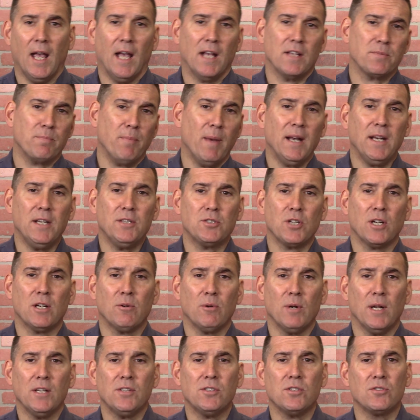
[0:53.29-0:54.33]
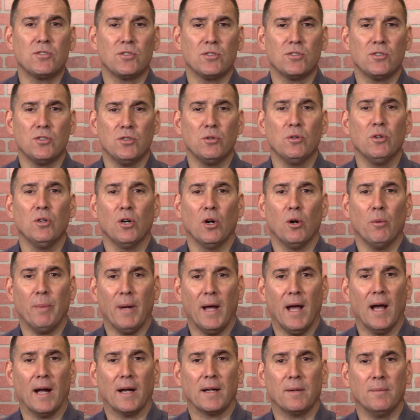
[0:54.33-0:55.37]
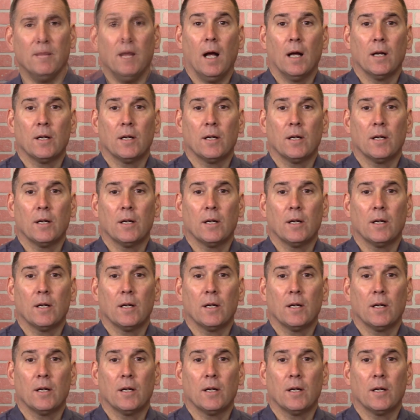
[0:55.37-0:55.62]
as many generations as you can go back.